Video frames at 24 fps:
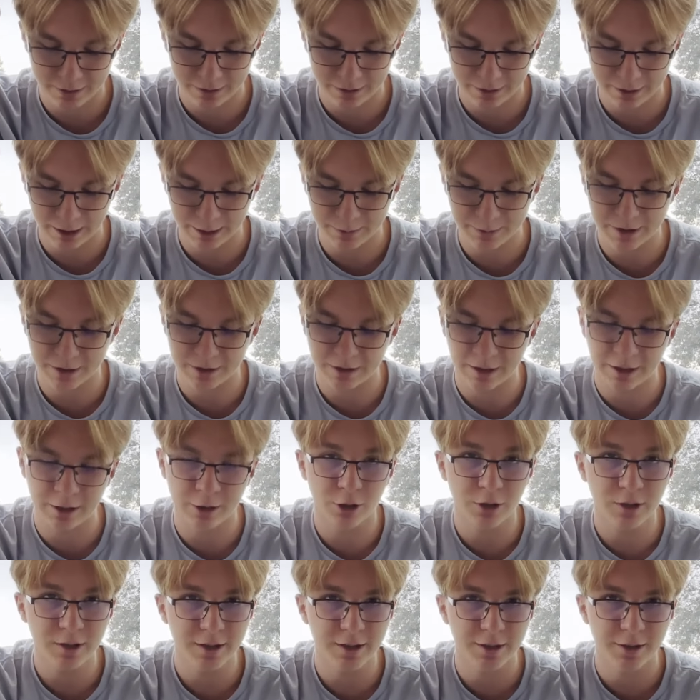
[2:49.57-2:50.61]
games that I
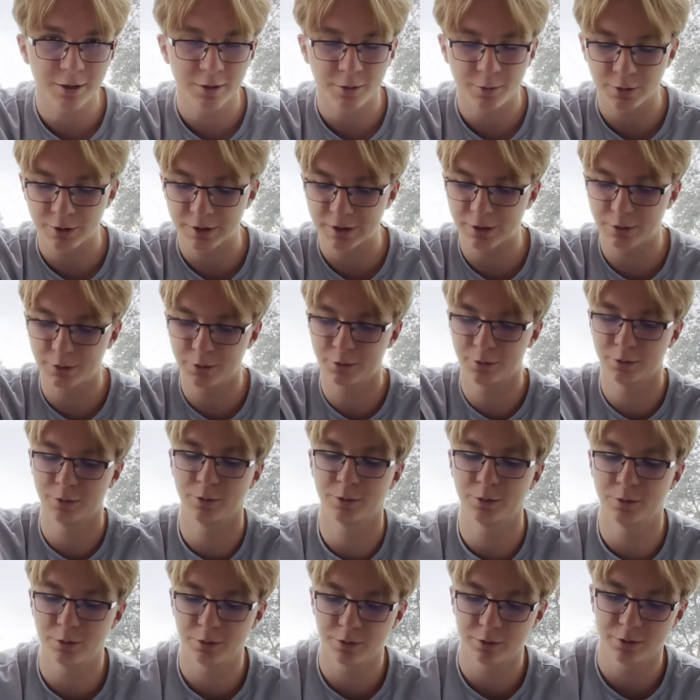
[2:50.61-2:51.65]
lost was
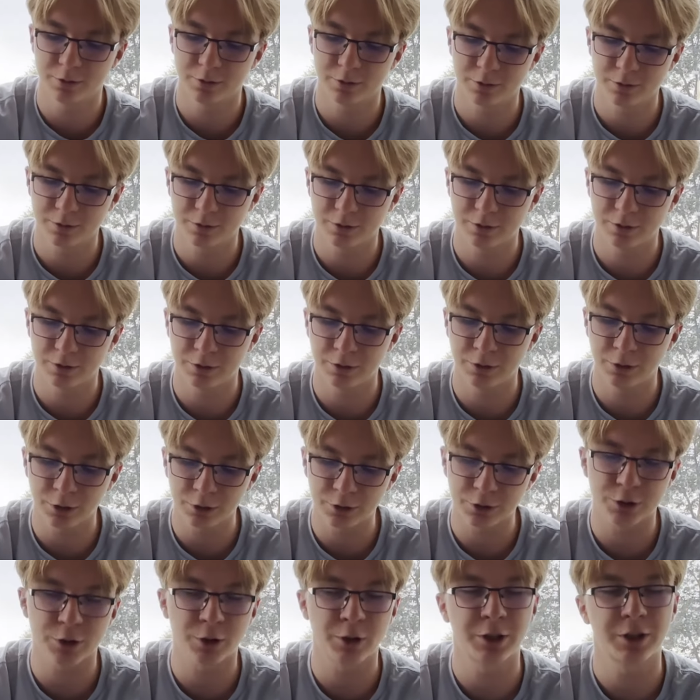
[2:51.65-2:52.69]
to
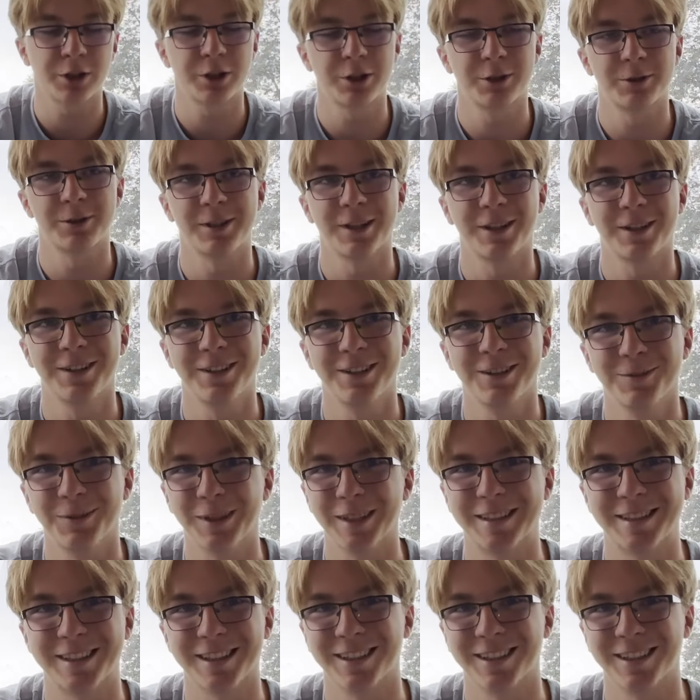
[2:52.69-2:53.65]
not drawing Kirlia, basically.